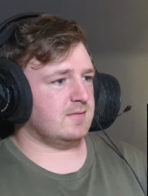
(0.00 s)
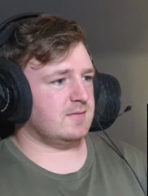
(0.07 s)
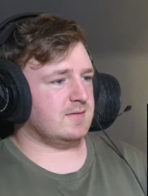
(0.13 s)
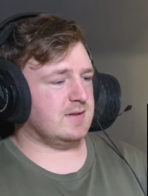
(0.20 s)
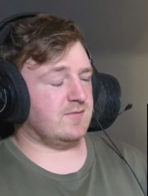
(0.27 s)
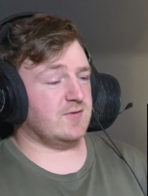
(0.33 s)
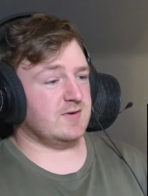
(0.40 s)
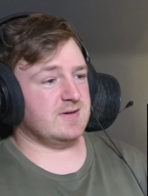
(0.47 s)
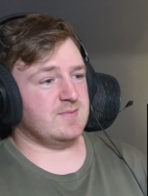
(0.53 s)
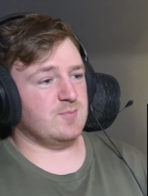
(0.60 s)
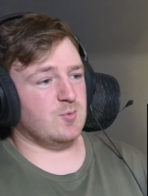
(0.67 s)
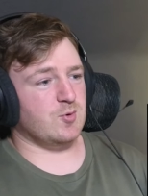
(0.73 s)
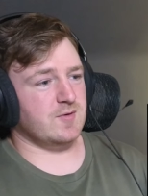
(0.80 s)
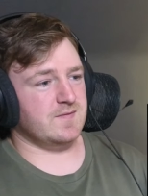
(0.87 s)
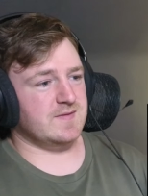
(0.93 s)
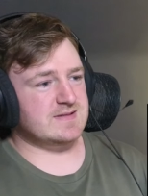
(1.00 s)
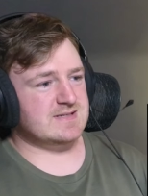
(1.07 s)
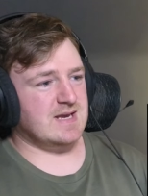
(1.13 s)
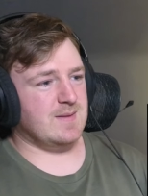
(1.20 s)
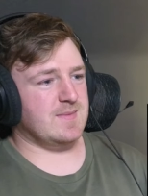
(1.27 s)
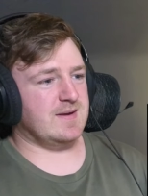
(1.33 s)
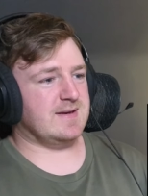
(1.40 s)
Clifford did more in this
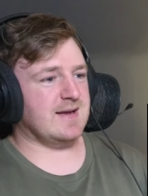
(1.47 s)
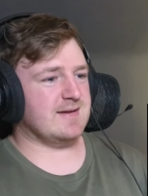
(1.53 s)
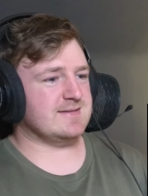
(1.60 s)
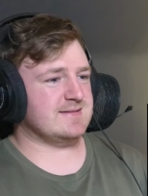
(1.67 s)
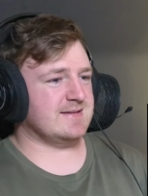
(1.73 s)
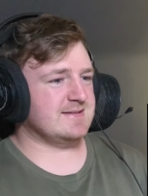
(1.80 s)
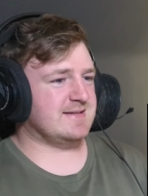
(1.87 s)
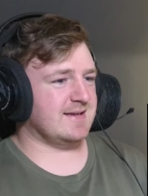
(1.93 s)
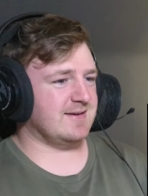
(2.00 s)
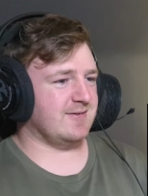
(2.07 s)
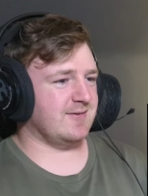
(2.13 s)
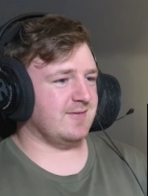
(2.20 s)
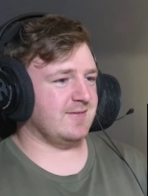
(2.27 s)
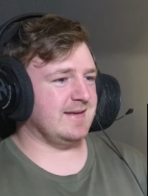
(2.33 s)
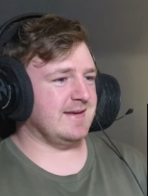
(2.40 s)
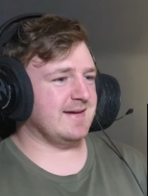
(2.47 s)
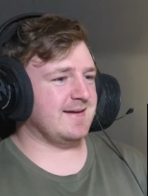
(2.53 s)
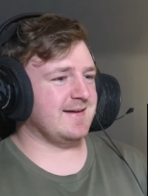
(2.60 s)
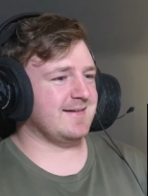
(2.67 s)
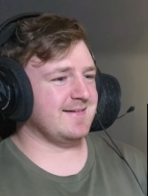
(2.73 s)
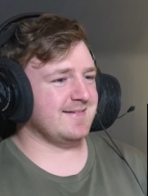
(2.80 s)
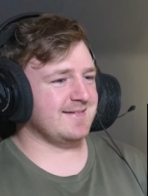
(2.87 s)
game than Townsend has done all year.
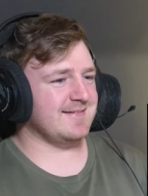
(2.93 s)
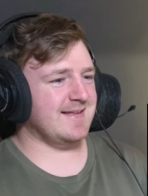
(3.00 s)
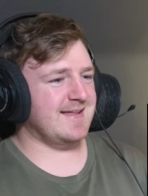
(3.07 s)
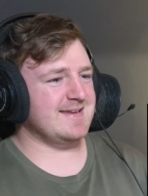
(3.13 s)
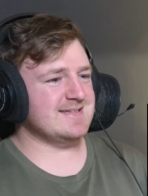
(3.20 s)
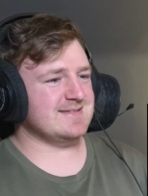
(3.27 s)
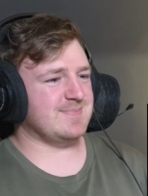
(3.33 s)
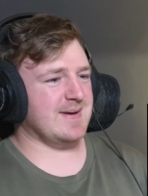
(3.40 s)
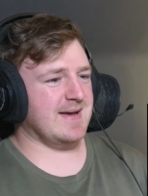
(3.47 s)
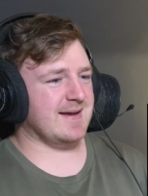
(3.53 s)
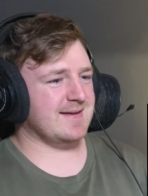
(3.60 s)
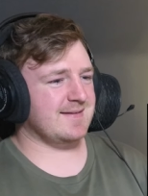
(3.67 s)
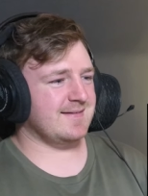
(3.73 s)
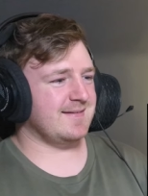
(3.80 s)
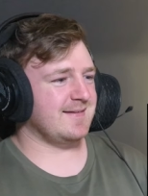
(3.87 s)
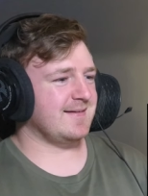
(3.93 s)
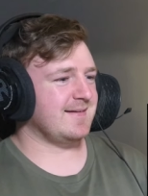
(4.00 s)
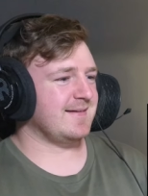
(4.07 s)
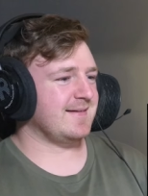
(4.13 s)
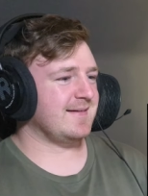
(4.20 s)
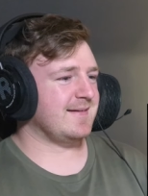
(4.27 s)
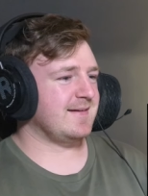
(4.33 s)
Glad he's back.
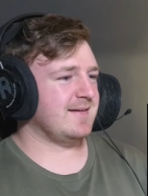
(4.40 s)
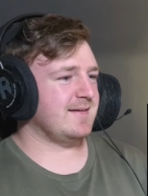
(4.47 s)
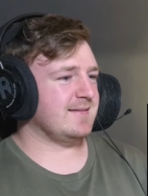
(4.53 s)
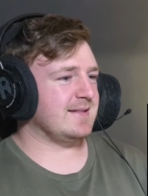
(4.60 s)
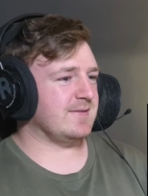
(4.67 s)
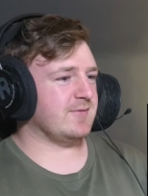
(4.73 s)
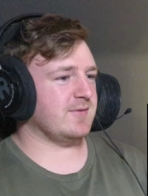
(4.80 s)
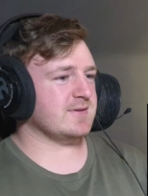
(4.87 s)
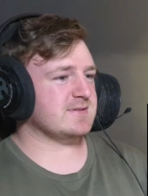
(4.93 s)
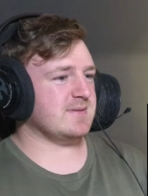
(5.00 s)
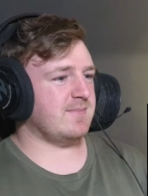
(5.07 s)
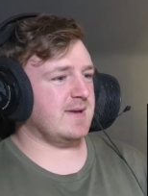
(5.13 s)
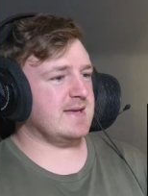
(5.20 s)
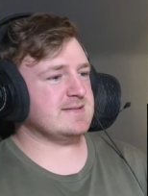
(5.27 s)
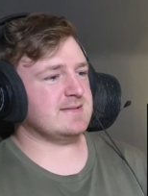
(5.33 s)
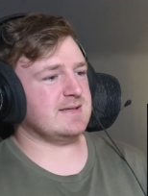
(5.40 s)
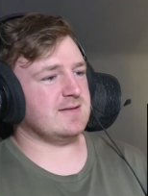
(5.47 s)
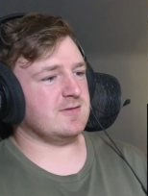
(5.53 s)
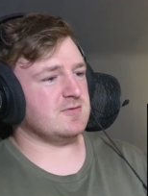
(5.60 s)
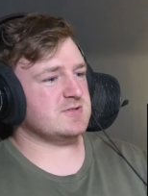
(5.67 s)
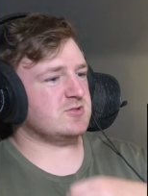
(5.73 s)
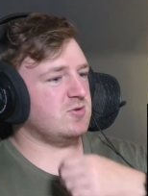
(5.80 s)
Clifford looks amazing.
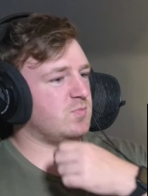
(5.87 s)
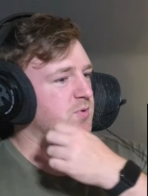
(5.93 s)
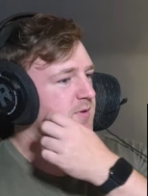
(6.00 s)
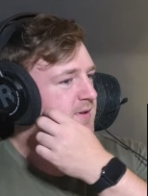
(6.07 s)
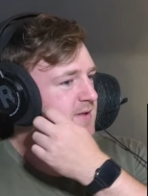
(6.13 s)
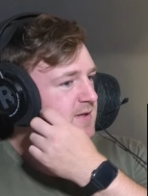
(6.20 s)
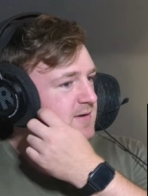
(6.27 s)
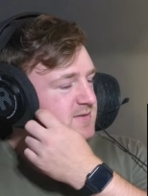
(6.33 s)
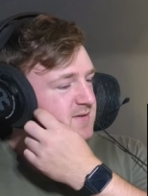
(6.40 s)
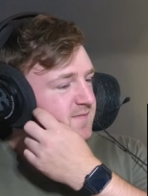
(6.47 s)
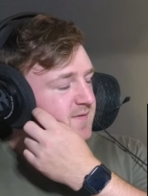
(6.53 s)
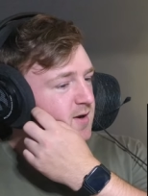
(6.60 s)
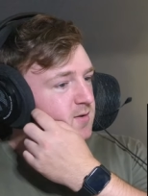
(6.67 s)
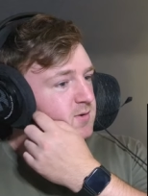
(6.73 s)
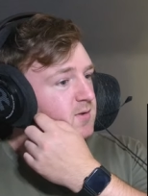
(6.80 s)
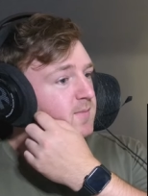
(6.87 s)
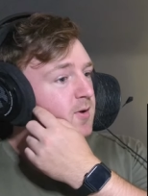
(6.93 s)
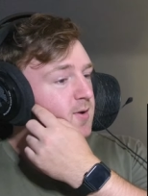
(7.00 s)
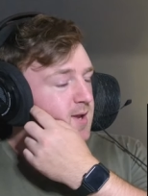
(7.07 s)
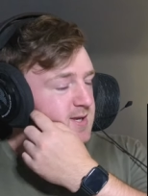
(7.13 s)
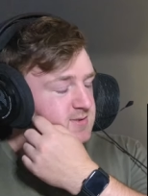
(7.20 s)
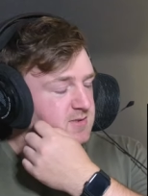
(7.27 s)
The Super League years have helped him.
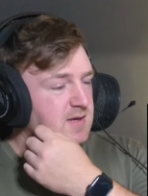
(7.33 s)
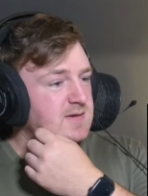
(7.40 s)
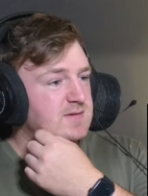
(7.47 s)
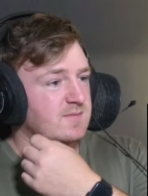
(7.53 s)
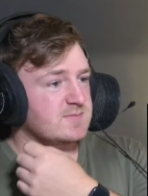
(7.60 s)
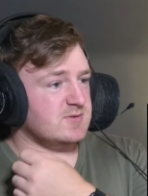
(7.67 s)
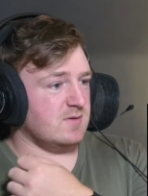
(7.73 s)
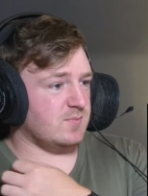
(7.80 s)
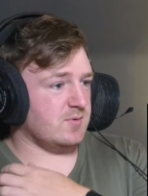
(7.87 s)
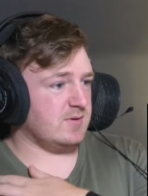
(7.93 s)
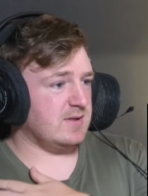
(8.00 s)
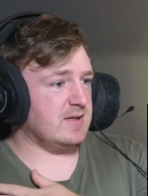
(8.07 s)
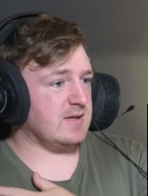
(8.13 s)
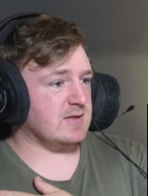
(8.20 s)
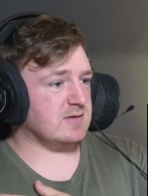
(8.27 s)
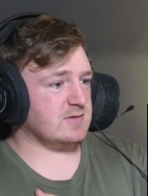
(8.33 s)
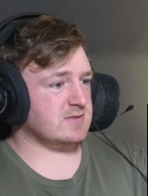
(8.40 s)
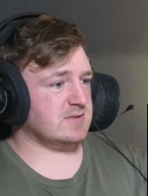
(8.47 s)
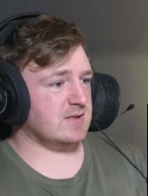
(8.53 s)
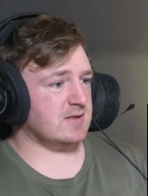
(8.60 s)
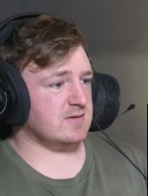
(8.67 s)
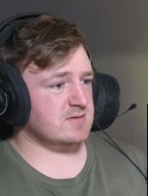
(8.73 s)
Okay, so he's from Super League.
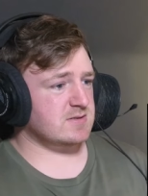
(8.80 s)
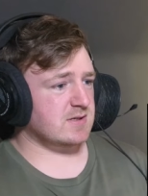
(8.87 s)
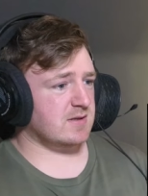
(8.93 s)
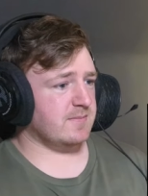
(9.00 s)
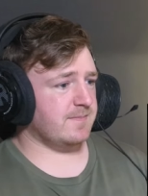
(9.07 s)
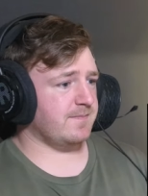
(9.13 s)
Interesting.